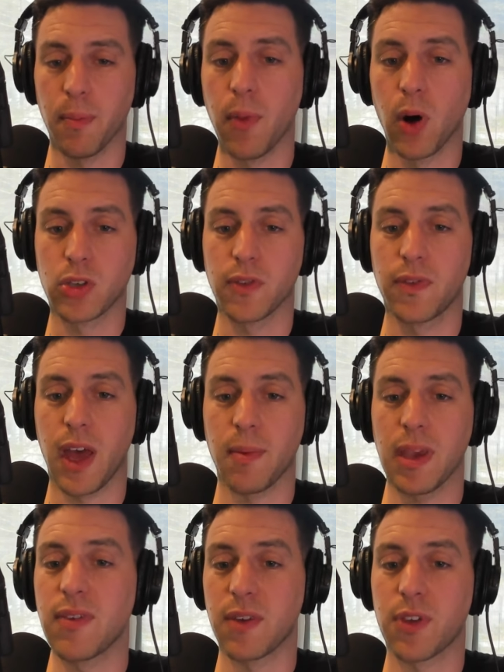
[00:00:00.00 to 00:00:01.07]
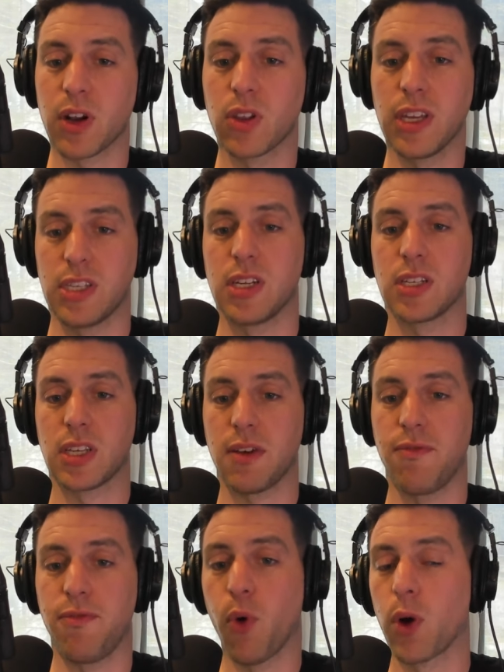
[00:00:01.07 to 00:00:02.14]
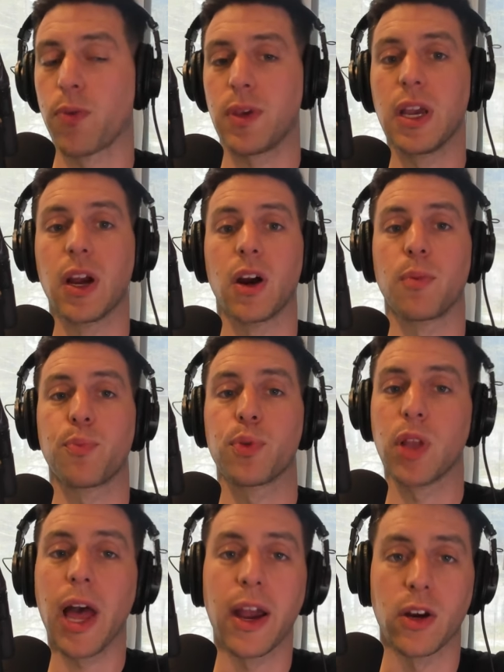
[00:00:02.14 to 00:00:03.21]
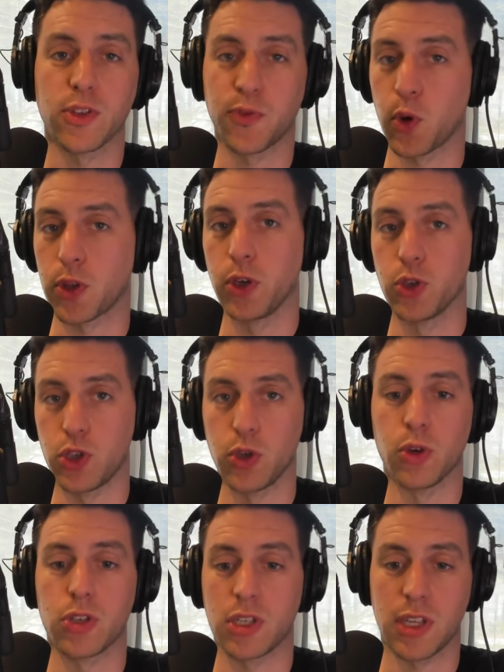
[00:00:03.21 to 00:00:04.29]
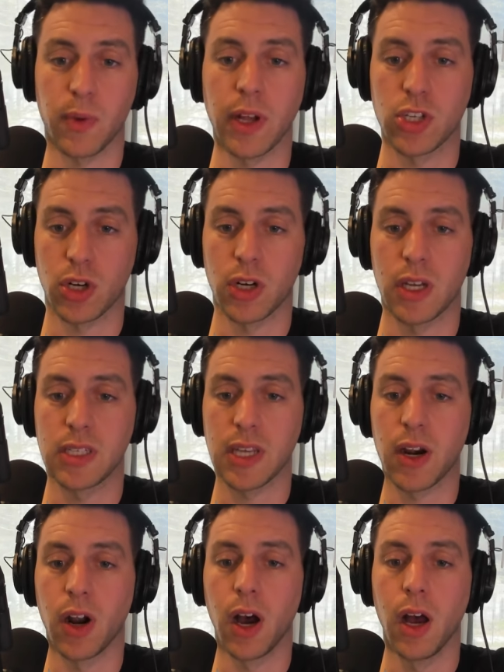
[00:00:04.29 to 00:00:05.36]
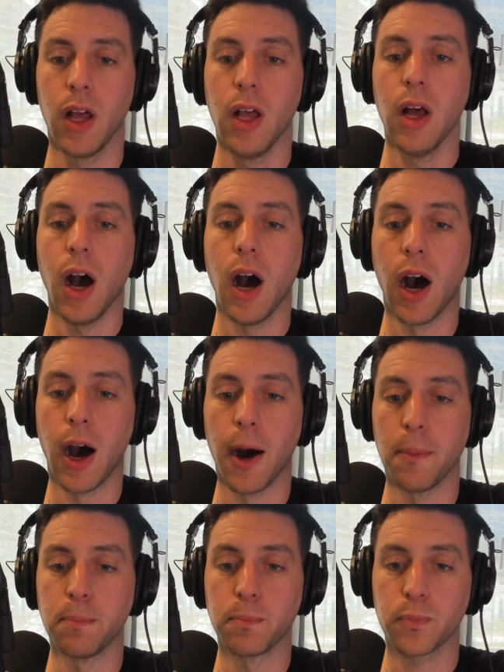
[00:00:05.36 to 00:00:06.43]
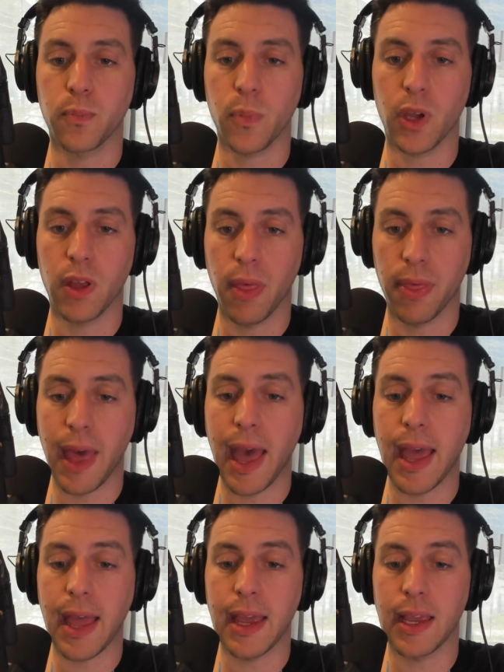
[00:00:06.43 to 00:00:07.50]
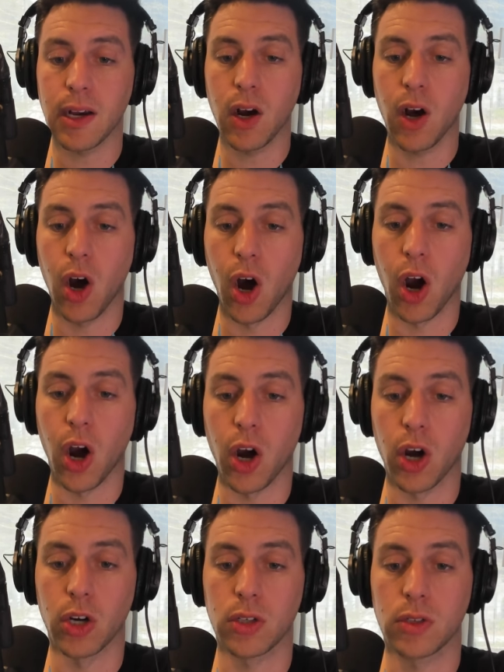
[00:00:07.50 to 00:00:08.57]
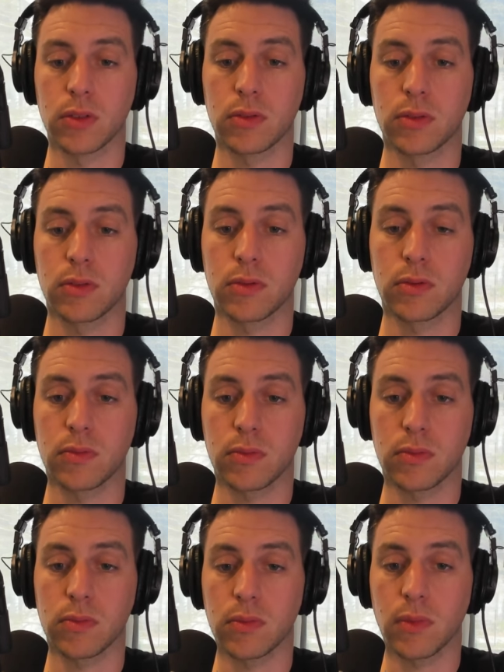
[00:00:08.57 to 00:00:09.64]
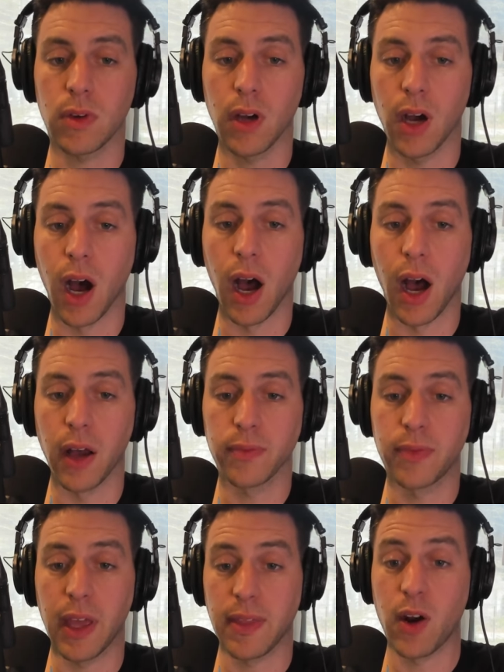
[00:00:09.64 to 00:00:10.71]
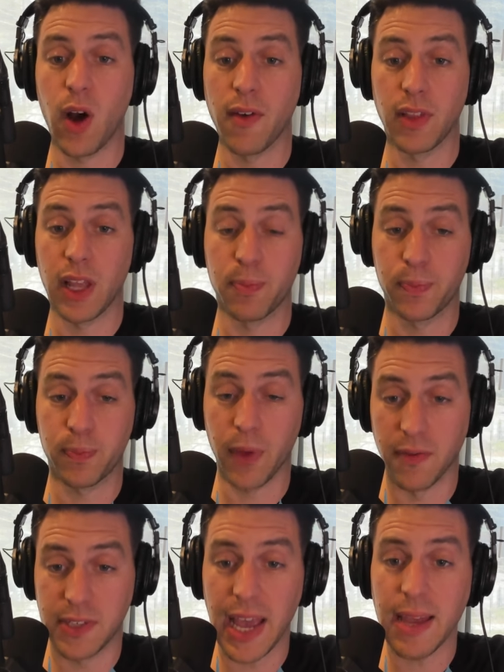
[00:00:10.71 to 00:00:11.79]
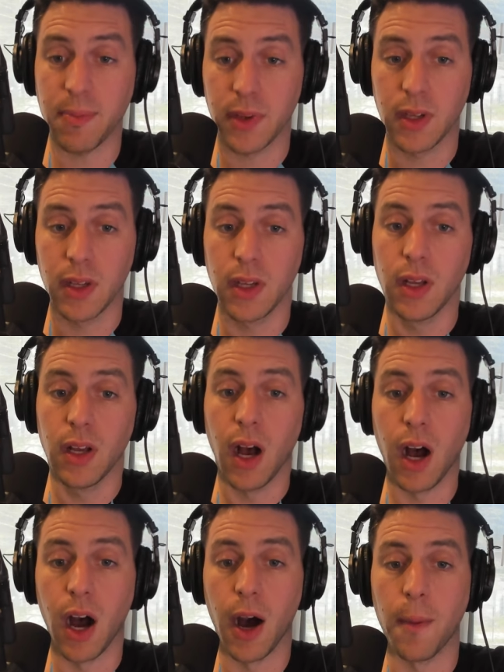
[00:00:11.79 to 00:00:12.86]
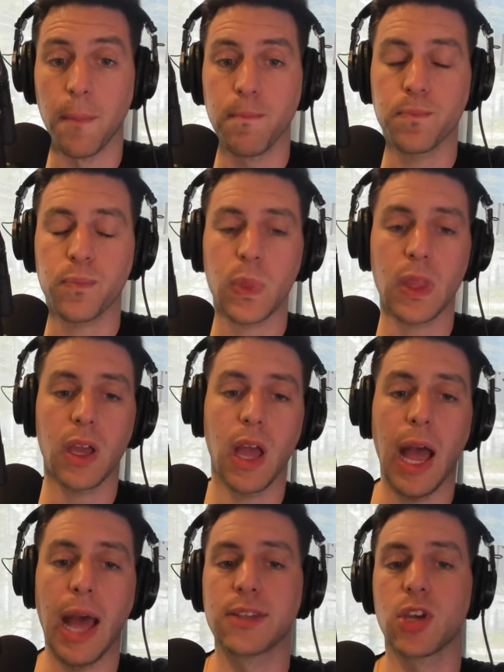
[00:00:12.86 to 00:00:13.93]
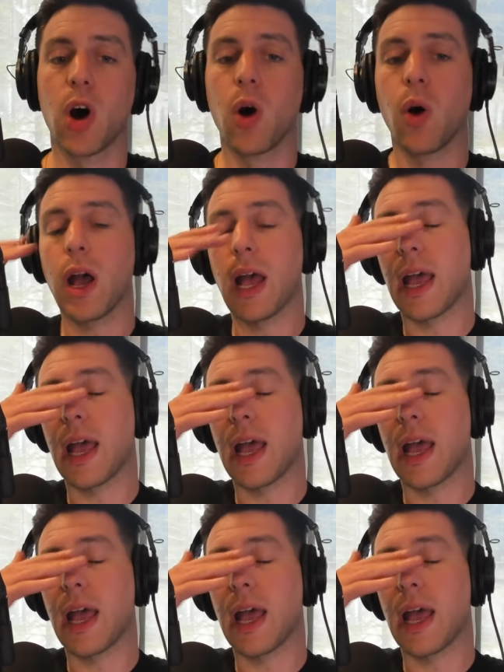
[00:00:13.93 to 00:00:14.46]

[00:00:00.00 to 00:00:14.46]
most of them, even if they're listed as like fourth-year players, fourth-year juniors because they redshirted, et cetera, they are they don't have a lot of tape. And so